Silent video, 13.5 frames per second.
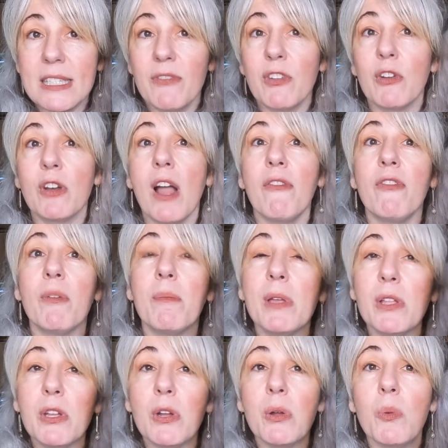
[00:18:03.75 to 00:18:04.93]
If you're not
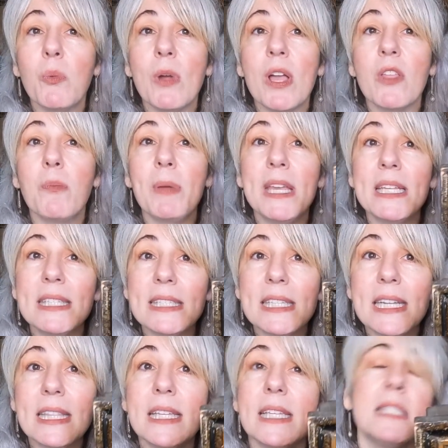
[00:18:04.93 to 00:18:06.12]
familiar with pieces
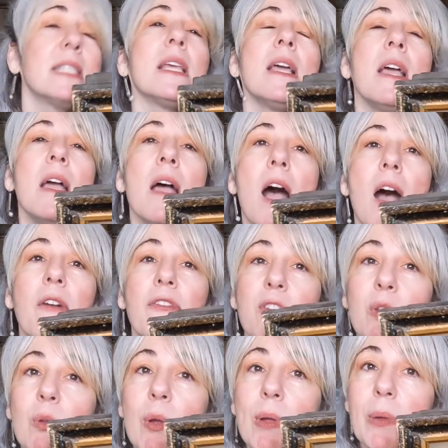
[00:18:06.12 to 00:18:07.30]
like this,
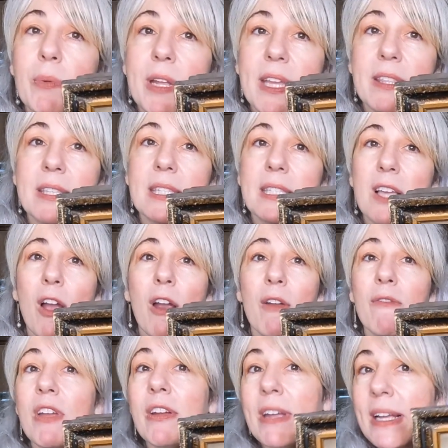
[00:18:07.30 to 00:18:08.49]
funerary wreaths are
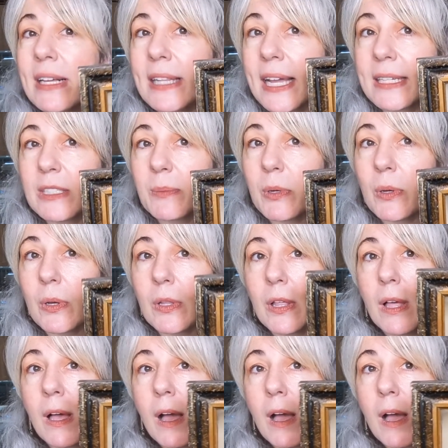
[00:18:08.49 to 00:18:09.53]
very collectible.